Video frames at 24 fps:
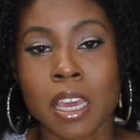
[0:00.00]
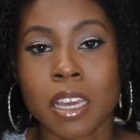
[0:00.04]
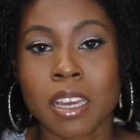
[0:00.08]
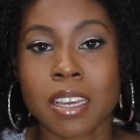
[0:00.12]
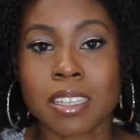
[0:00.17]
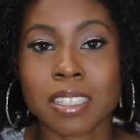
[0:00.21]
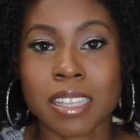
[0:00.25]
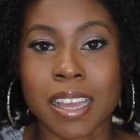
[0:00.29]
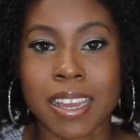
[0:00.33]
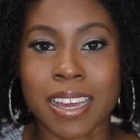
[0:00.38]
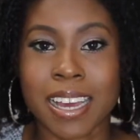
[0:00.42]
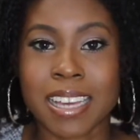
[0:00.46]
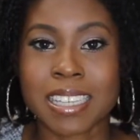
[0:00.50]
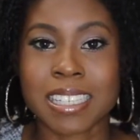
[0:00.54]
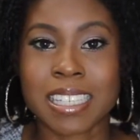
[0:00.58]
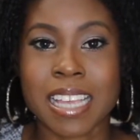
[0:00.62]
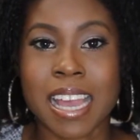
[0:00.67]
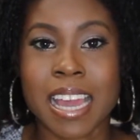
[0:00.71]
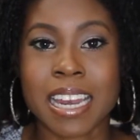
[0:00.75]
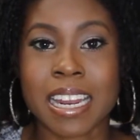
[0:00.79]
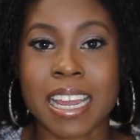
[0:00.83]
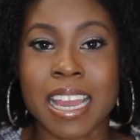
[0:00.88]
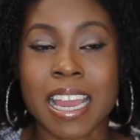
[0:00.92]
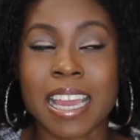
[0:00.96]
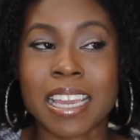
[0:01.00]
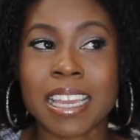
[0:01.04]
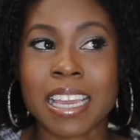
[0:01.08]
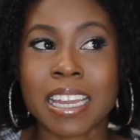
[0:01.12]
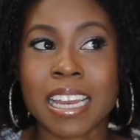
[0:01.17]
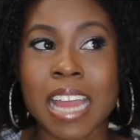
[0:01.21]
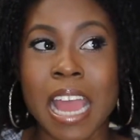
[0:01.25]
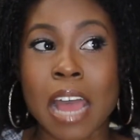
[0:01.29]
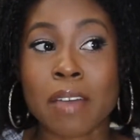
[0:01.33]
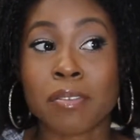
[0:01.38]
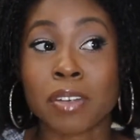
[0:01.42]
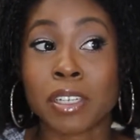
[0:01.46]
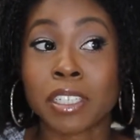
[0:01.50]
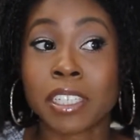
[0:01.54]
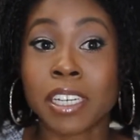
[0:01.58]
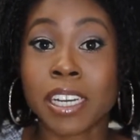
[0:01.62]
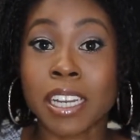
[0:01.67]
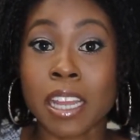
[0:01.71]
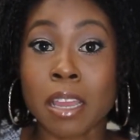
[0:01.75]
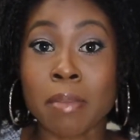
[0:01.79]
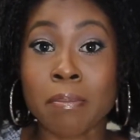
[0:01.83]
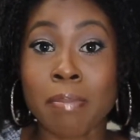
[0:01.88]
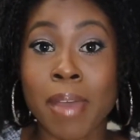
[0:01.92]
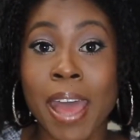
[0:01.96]
Because like I said, it can have a
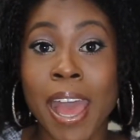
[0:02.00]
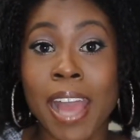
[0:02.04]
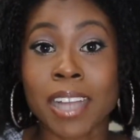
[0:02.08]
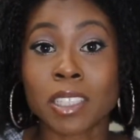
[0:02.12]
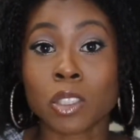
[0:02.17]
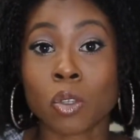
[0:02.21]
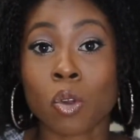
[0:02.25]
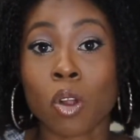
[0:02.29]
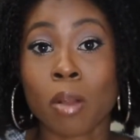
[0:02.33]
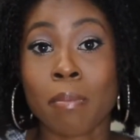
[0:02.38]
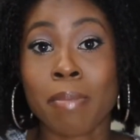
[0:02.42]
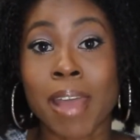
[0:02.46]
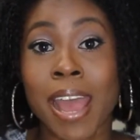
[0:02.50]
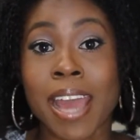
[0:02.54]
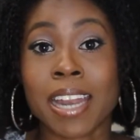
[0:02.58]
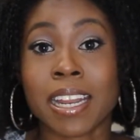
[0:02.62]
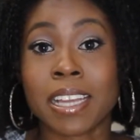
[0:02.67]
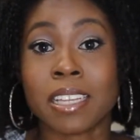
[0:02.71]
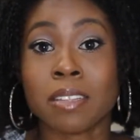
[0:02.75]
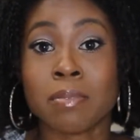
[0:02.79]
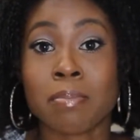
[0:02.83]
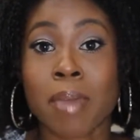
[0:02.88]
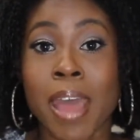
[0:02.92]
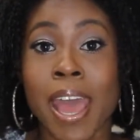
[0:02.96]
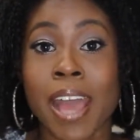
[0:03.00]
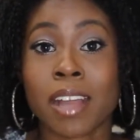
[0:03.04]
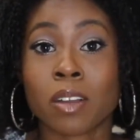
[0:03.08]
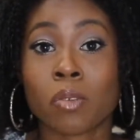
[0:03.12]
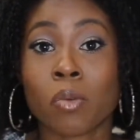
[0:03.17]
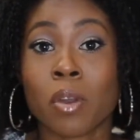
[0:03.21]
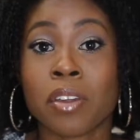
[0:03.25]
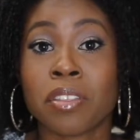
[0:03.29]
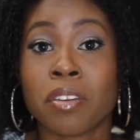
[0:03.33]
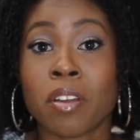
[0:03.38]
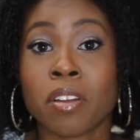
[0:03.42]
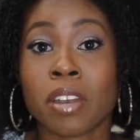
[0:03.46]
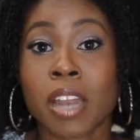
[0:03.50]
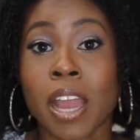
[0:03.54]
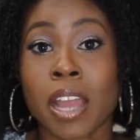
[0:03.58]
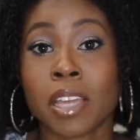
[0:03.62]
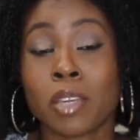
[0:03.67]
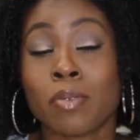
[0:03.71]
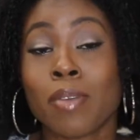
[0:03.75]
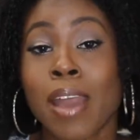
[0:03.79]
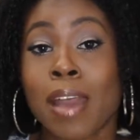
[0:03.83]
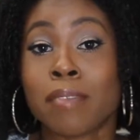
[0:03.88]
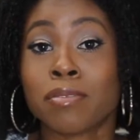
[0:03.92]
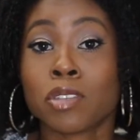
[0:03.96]
good impact or bad impact whether or
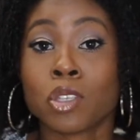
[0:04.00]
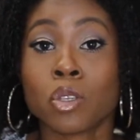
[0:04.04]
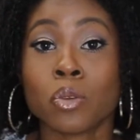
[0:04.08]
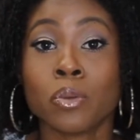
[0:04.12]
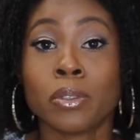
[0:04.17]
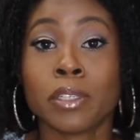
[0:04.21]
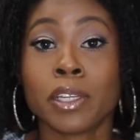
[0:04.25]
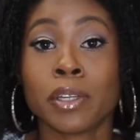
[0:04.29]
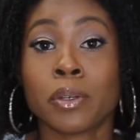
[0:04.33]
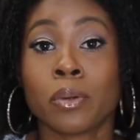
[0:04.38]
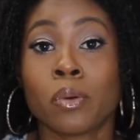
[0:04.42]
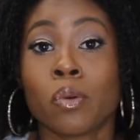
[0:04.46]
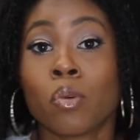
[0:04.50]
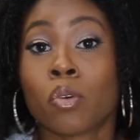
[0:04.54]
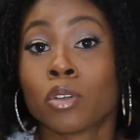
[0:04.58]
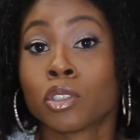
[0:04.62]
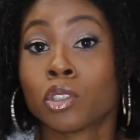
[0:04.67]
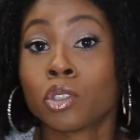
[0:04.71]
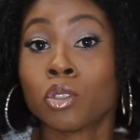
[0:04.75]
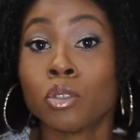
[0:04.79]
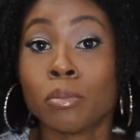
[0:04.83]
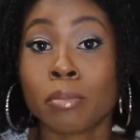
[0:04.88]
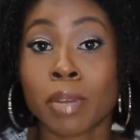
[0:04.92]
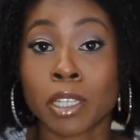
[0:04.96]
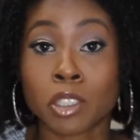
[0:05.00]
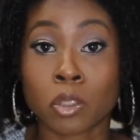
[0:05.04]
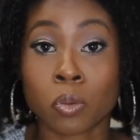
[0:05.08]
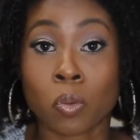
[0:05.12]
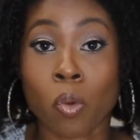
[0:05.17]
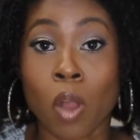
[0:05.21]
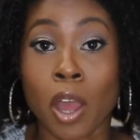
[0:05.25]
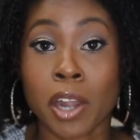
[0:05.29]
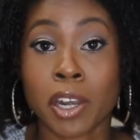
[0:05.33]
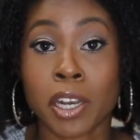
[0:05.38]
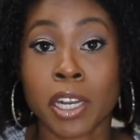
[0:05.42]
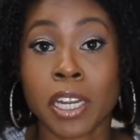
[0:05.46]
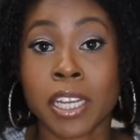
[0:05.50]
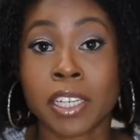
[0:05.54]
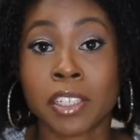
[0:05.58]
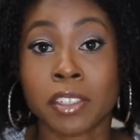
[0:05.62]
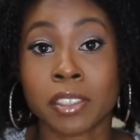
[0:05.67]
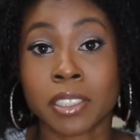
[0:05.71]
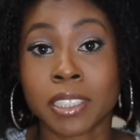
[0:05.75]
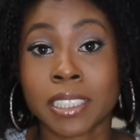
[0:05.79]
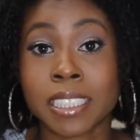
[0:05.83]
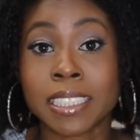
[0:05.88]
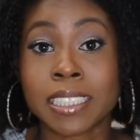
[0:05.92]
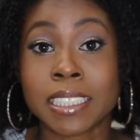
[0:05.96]
not you have too little or too much water in
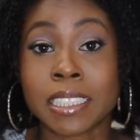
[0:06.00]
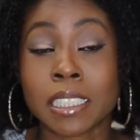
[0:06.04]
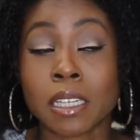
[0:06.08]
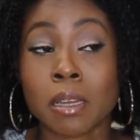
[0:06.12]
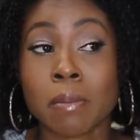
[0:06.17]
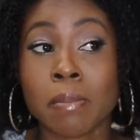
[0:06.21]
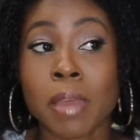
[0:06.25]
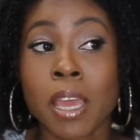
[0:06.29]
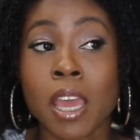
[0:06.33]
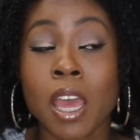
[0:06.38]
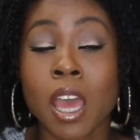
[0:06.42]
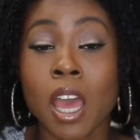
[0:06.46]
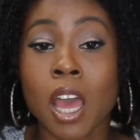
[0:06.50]
your system.